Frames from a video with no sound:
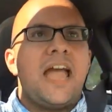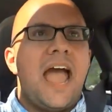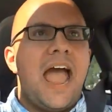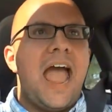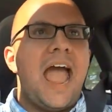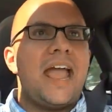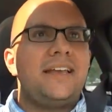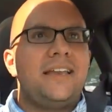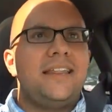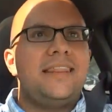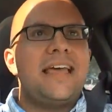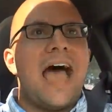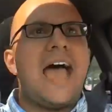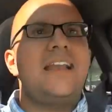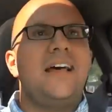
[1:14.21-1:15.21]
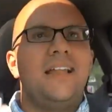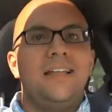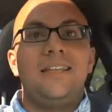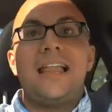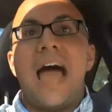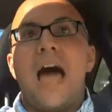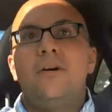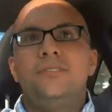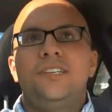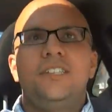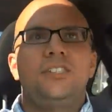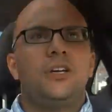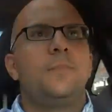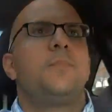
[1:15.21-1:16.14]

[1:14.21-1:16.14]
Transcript: and that allows it to